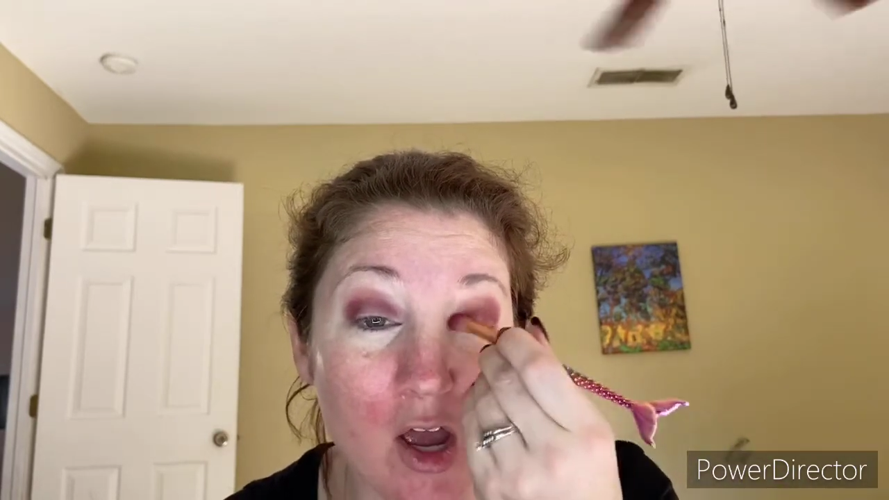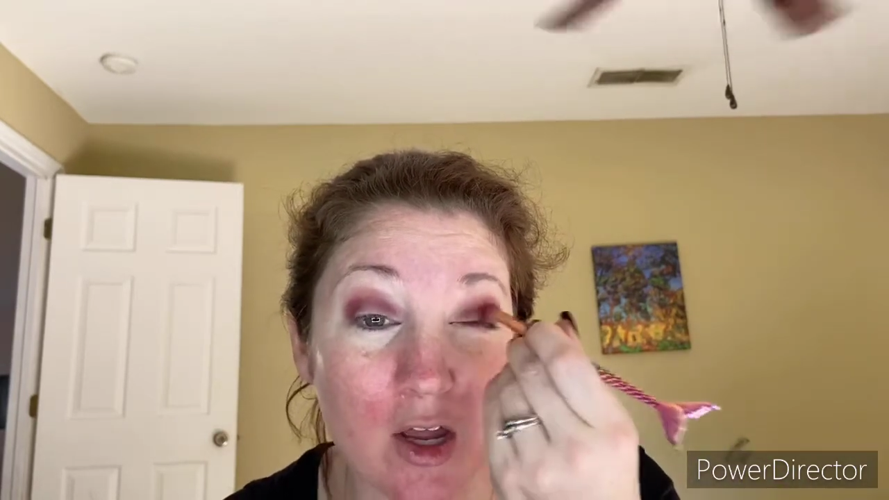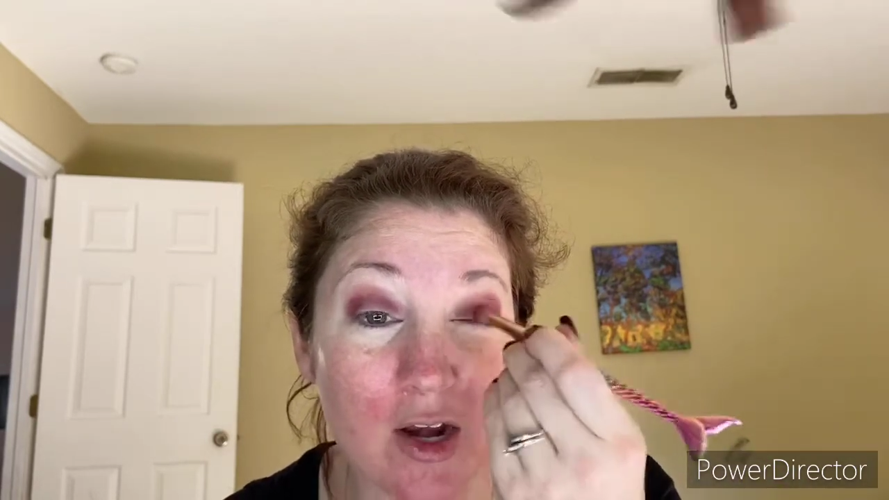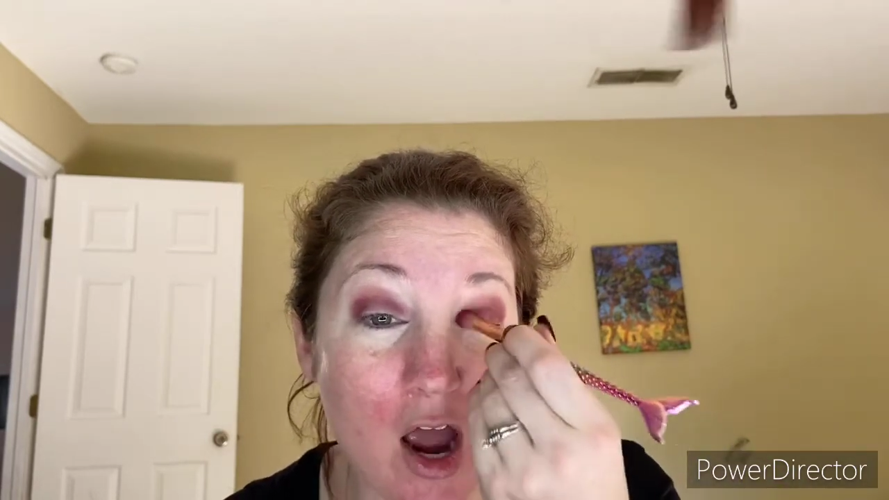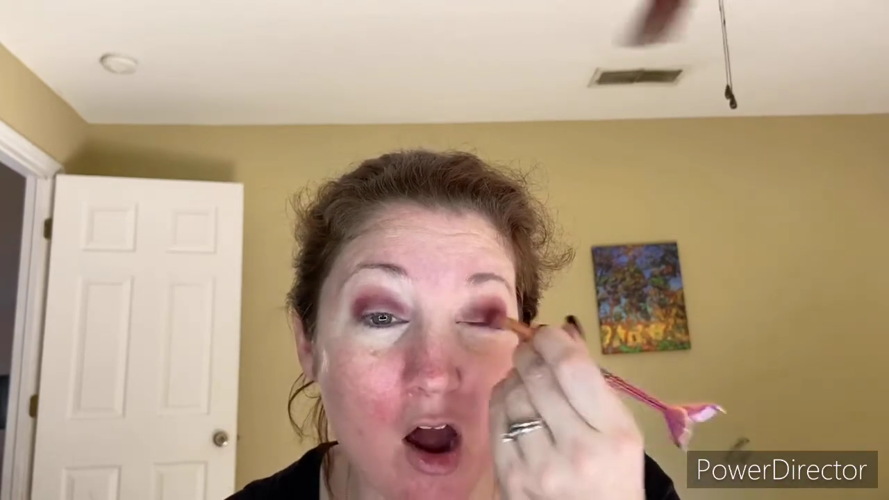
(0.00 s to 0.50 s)

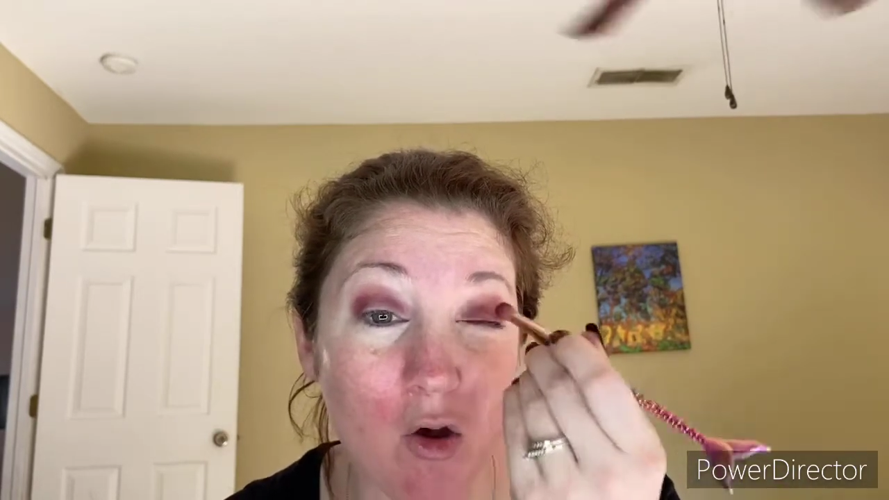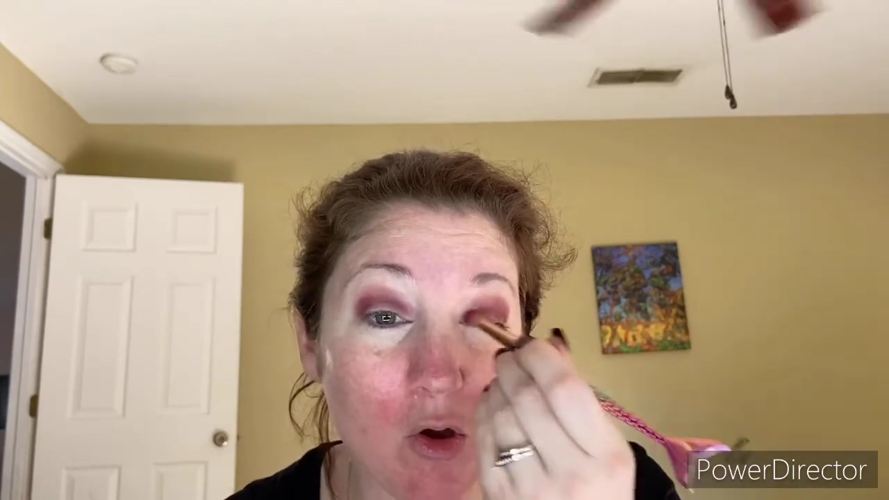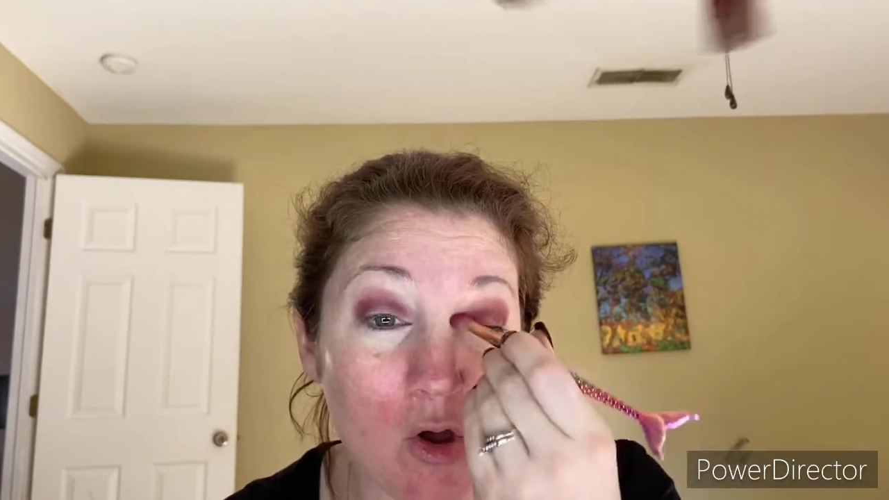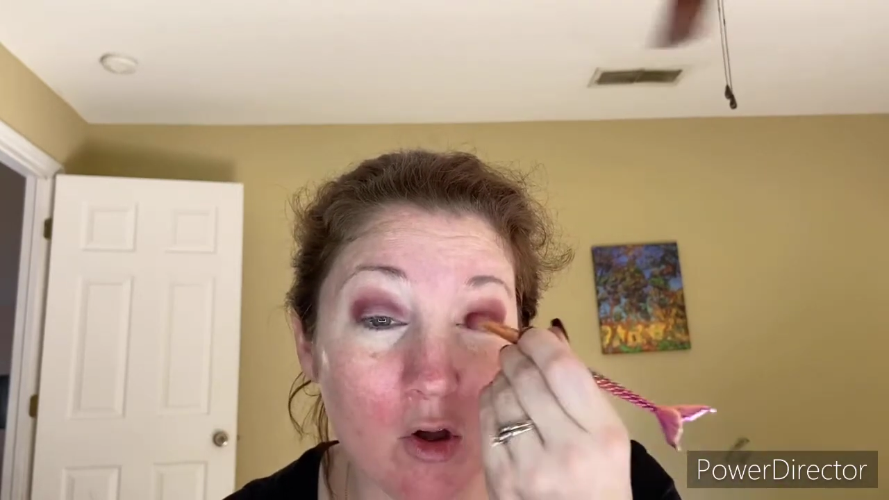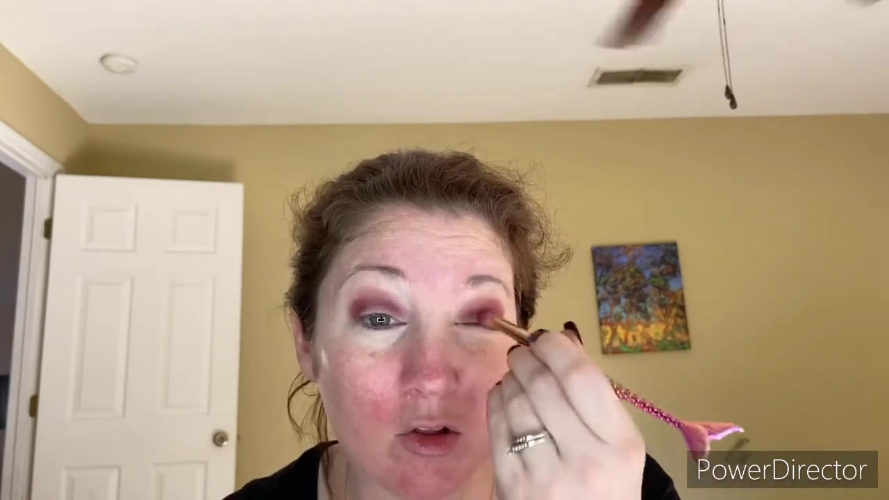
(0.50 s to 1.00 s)
Now,
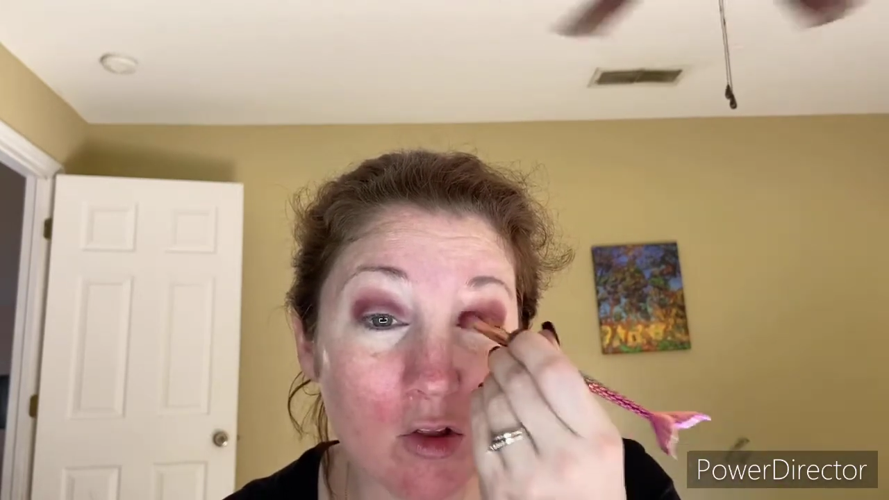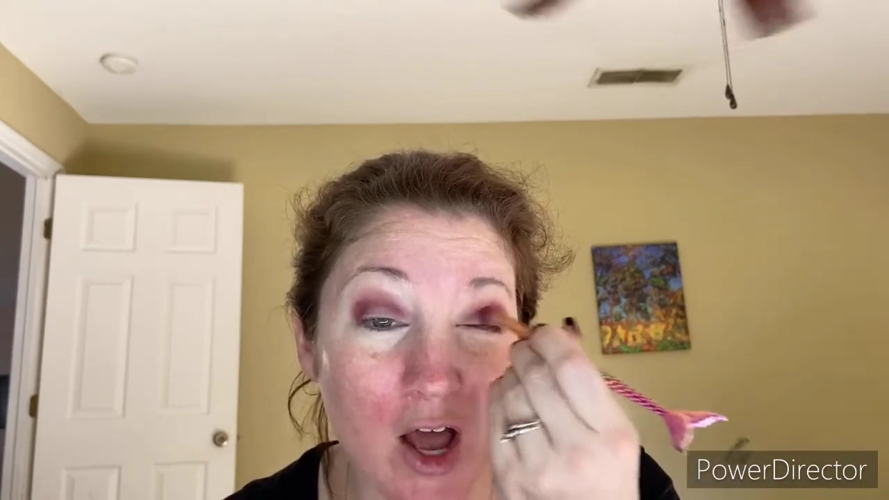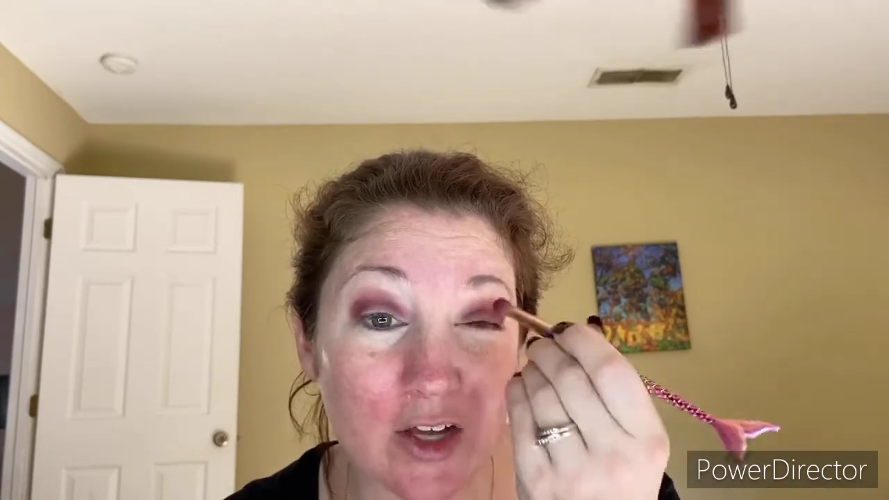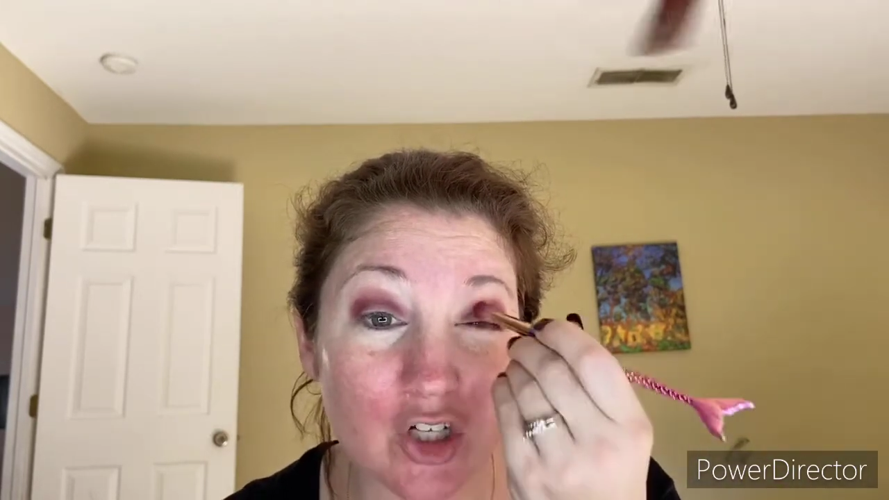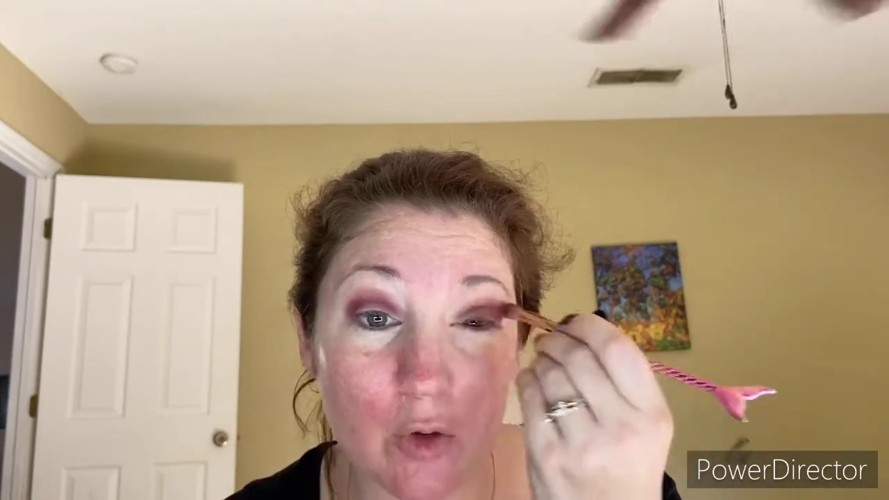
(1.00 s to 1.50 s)

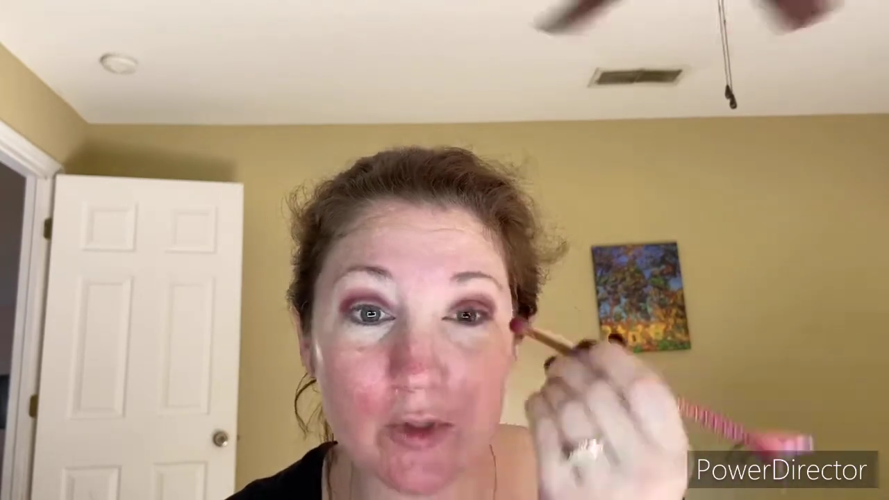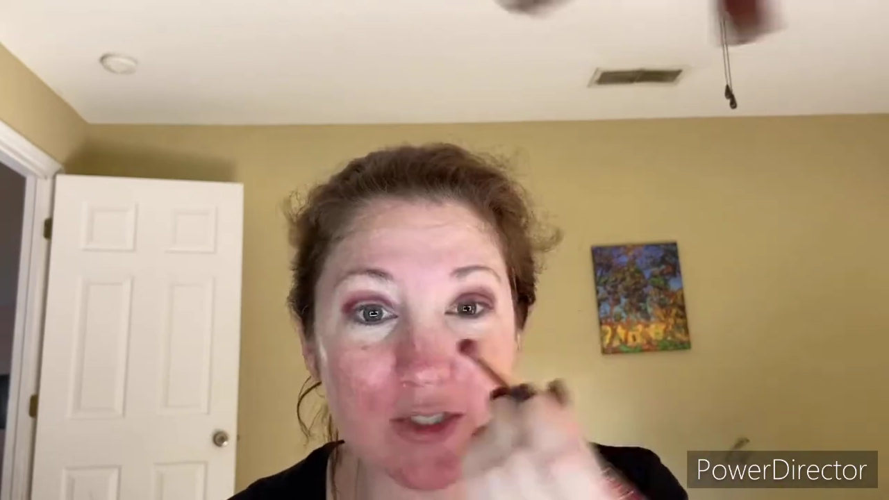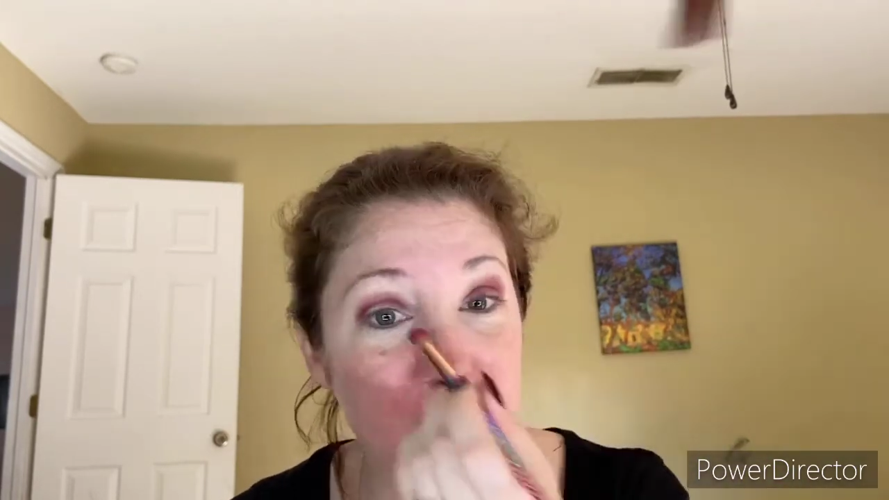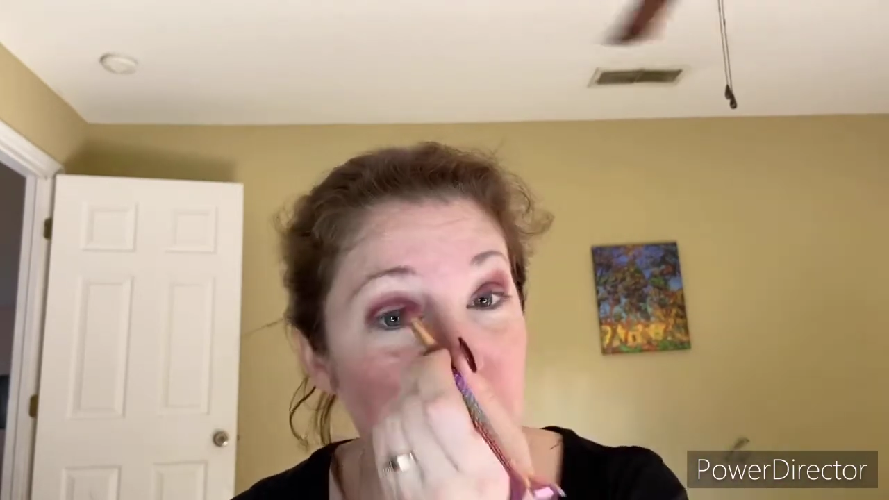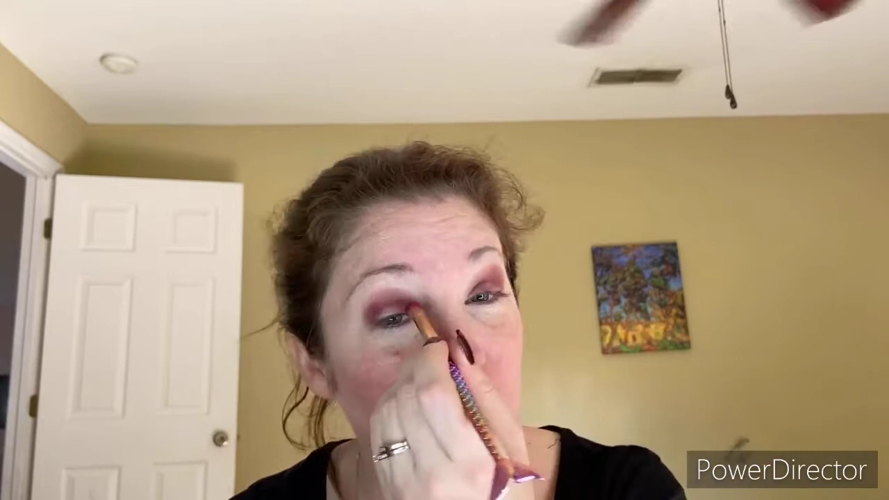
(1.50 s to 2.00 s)
logic would
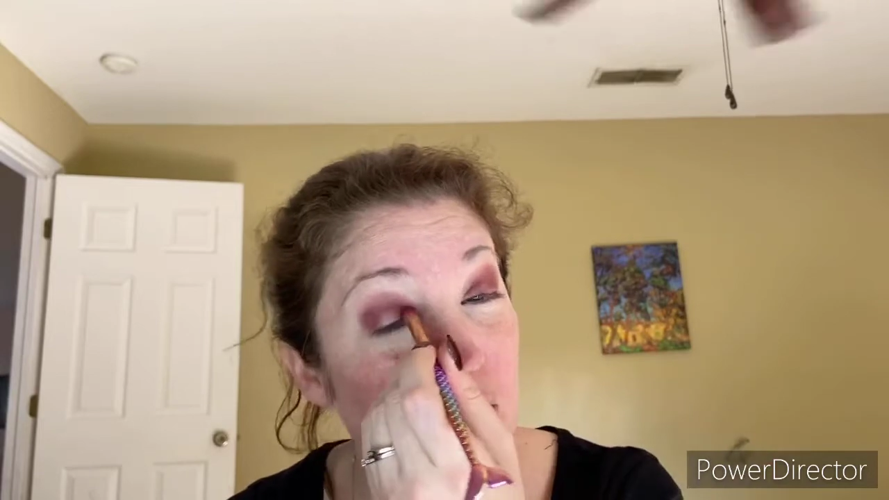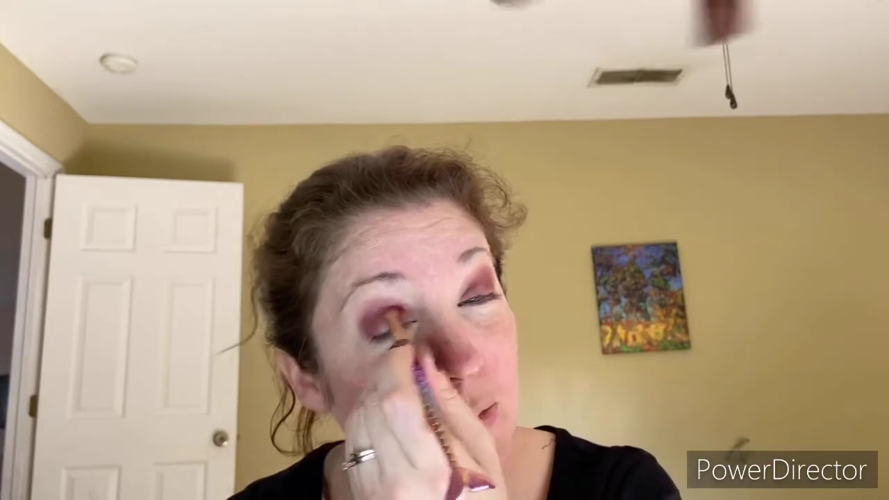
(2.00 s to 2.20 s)
say her